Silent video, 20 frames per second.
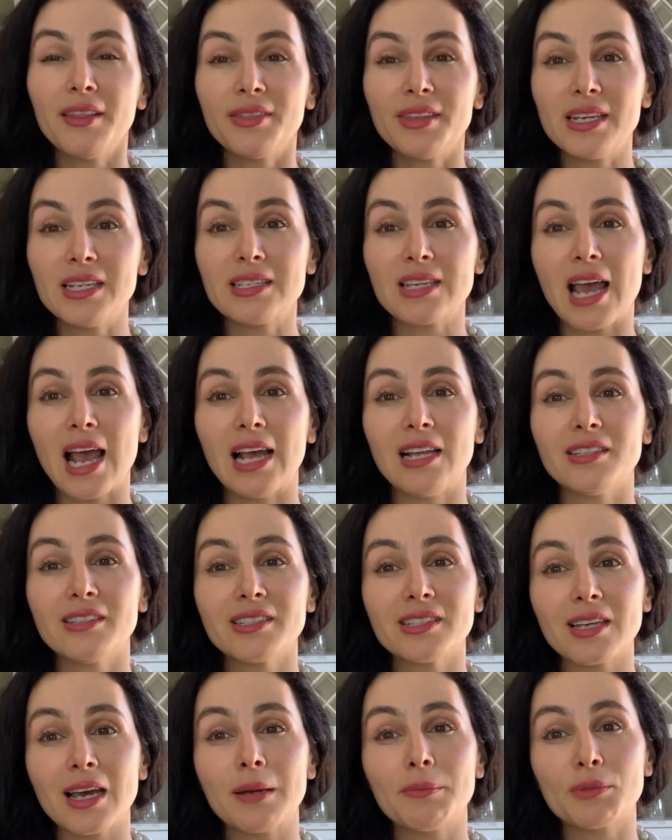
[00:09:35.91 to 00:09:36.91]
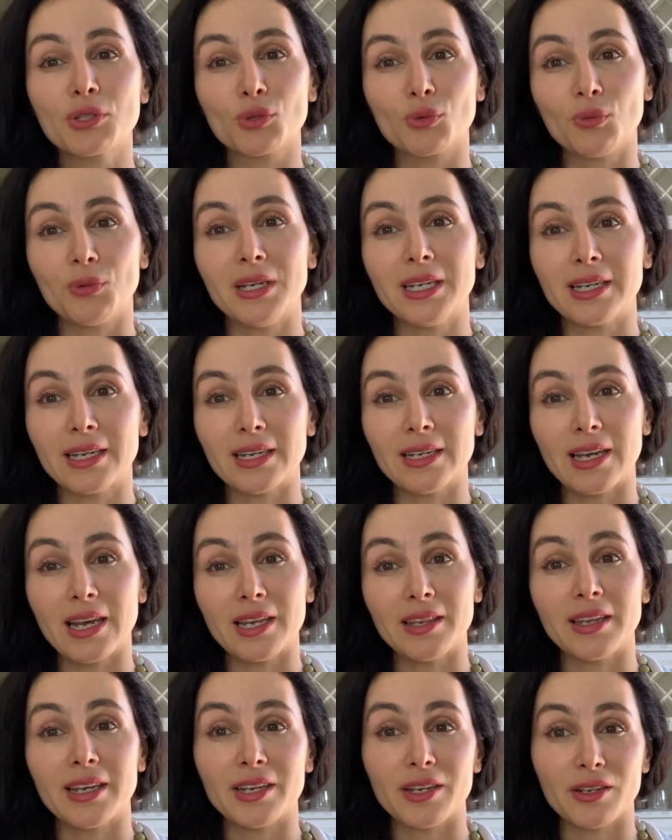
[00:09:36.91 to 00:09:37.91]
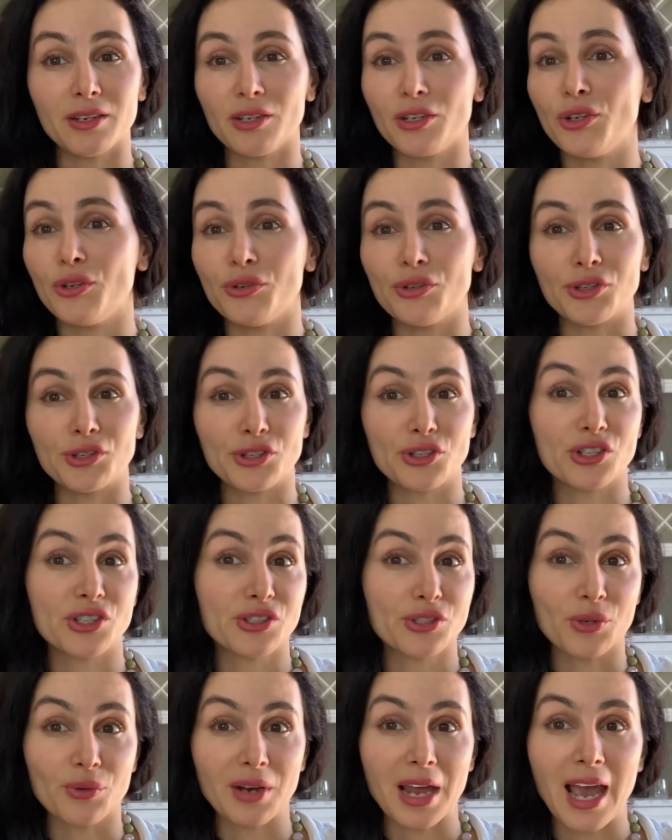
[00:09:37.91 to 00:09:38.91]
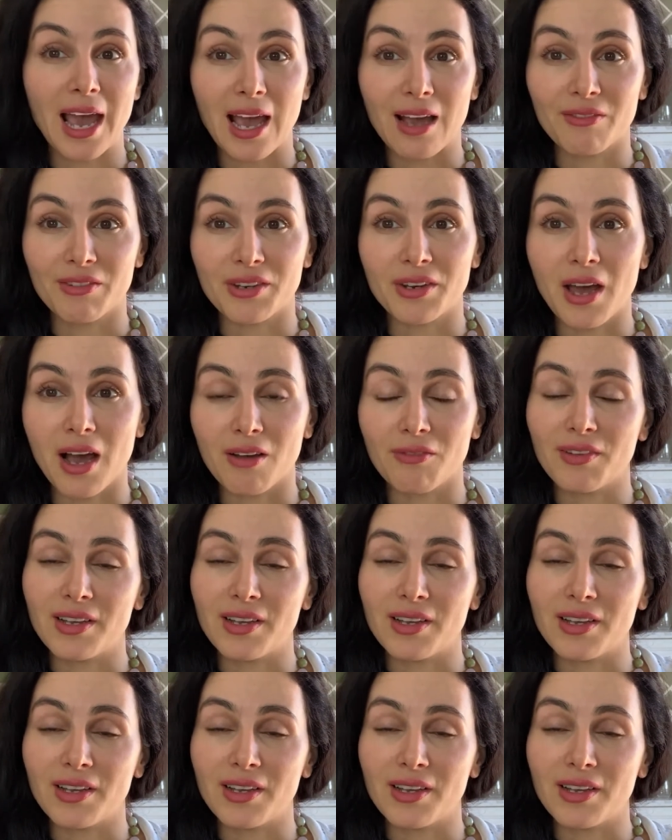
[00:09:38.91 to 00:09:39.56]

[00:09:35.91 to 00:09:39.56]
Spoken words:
these enzymes weaken and you just don't have enough,